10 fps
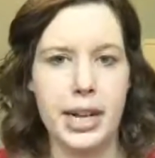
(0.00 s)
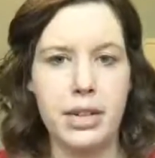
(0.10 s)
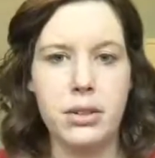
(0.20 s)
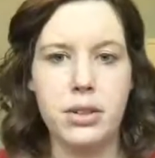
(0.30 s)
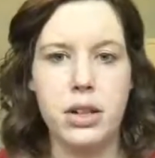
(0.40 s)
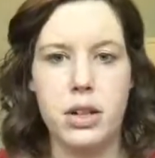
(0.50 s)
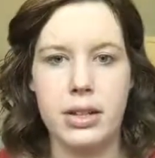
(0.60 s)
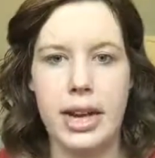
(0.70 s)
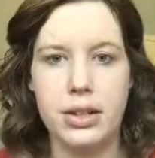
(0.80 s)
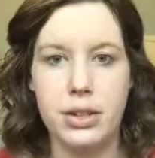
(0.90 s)
I don't use it
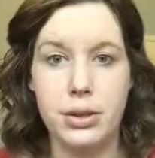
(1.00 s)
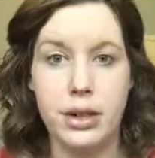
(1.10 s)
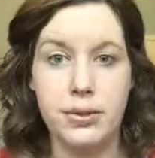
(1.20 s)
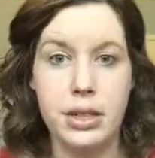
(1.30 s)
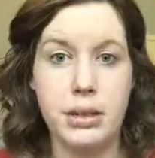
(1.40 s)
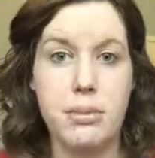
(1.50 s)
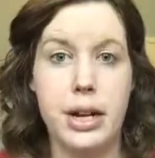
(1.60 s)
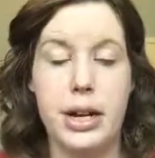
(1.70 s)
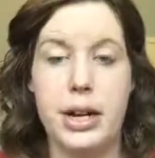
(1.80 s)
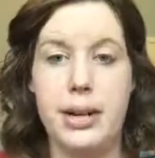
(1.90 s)
all that too often,
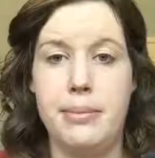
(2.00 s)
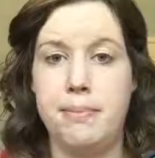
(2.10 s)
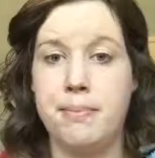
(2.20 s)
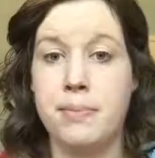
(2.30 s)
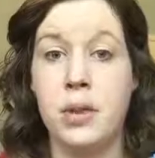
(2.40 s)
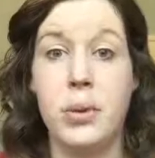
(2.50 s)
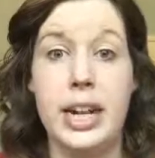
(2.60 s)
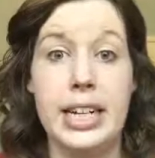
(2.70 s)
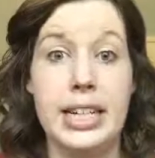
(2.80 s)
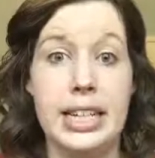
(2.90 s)
but um,
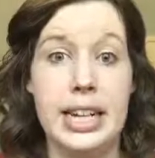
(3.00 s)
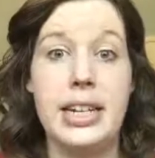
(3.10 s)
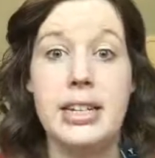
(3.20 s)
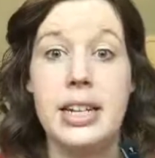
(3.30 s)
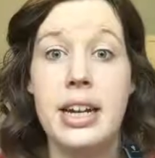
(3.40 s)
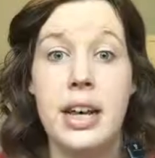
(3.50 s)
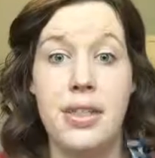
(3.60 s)
when I need it,